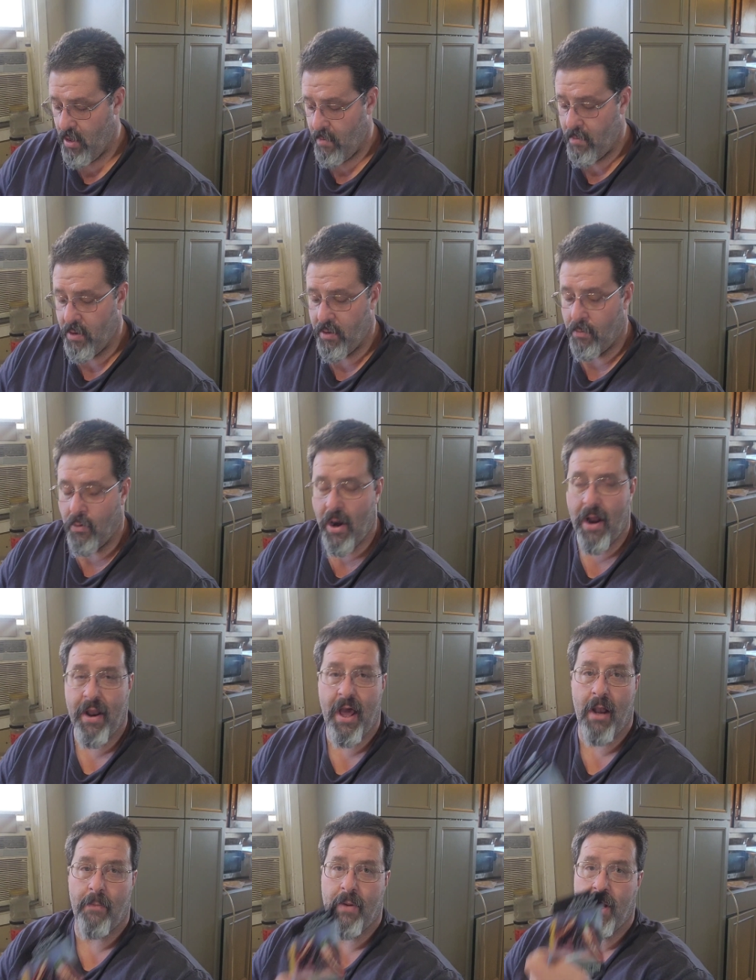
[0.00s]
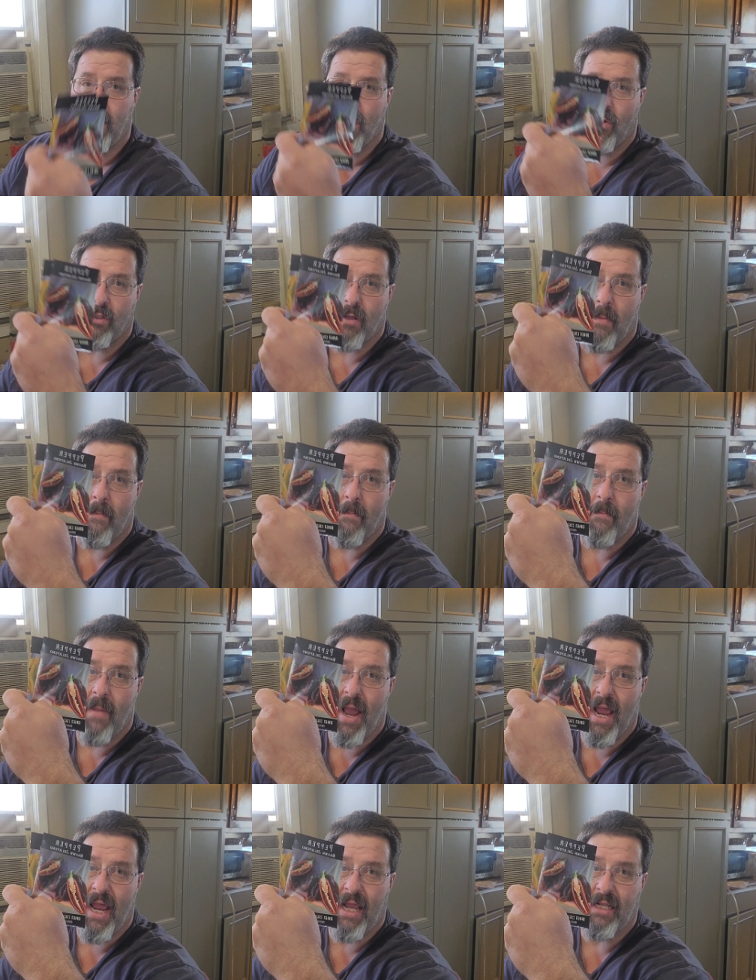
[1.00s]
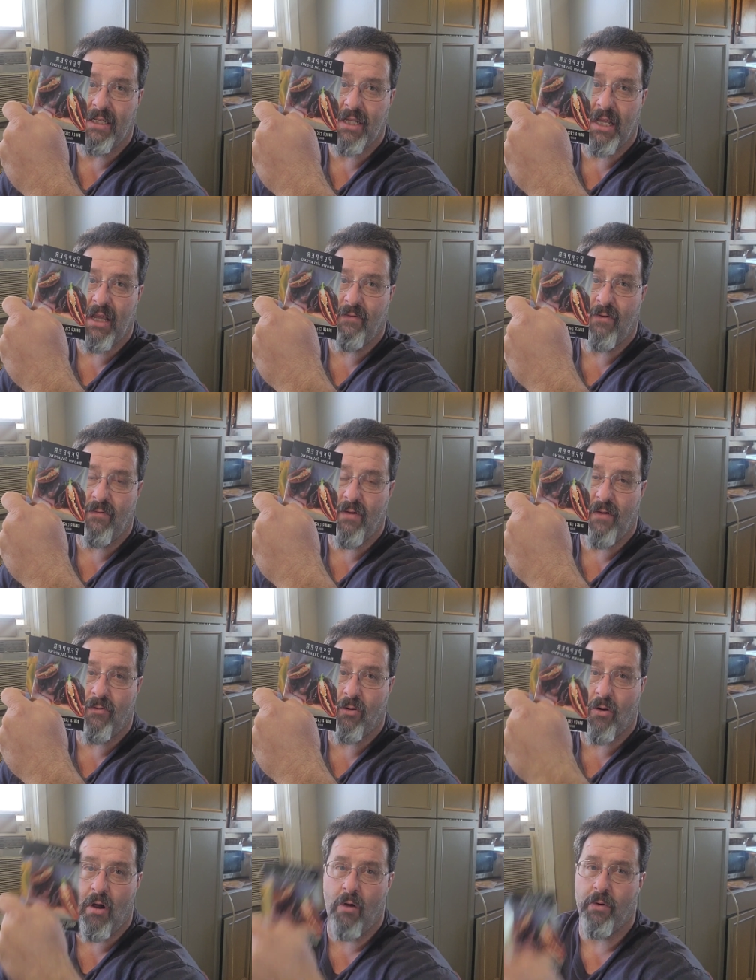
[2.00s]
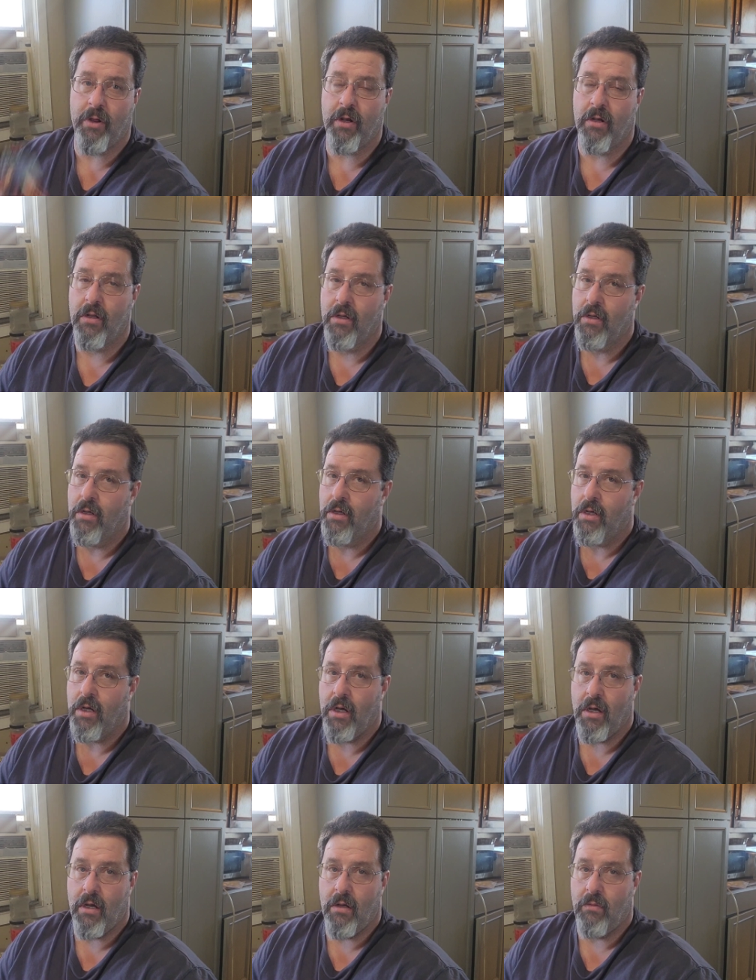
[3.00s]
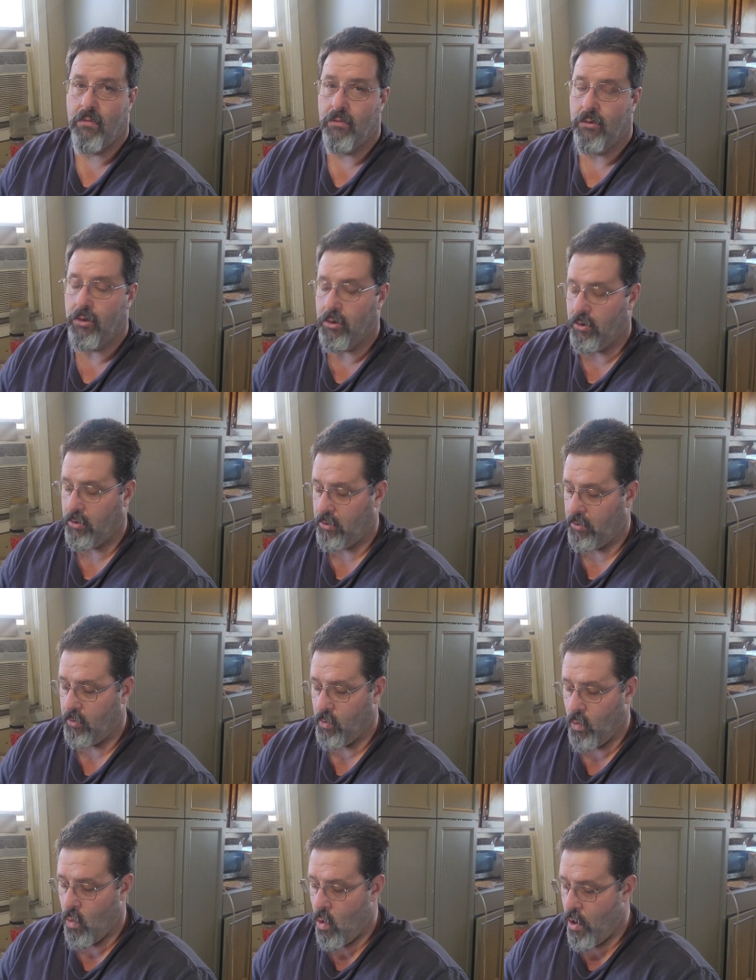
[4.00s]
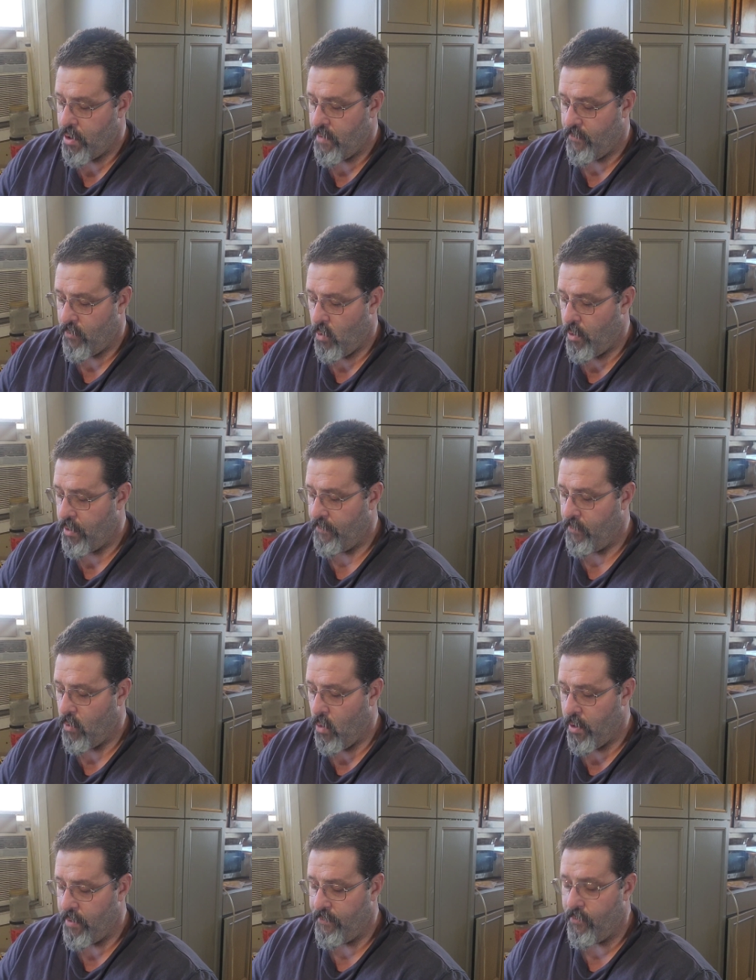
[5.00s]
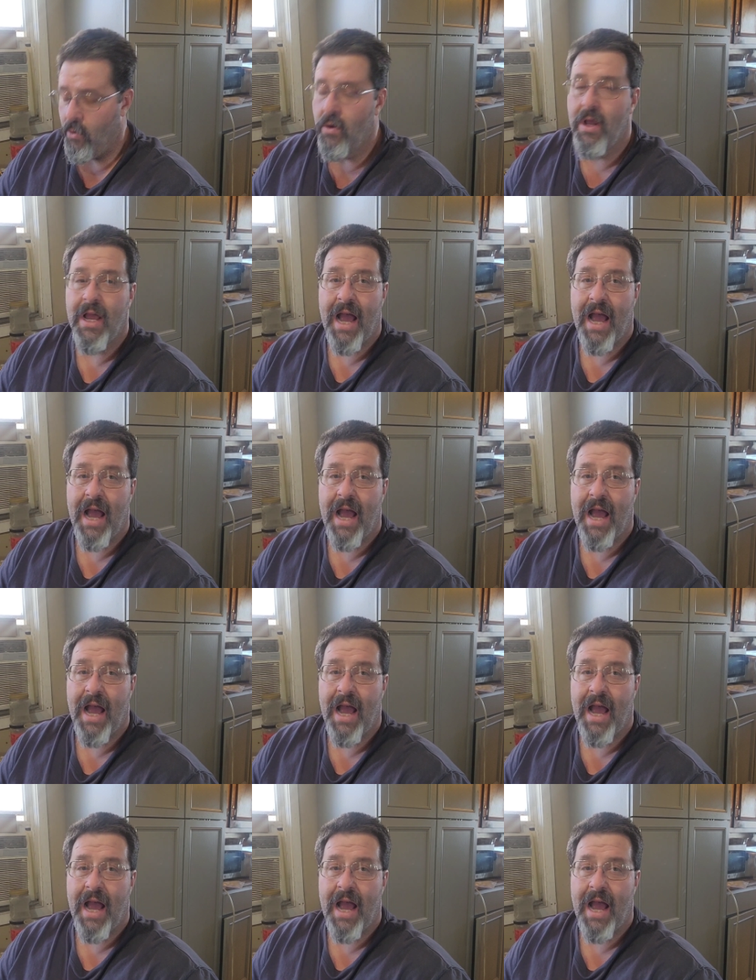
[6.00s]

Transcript: But the brown jalapeno is amazing if you've never grown it. Just wonderful, wonderful, wonderful.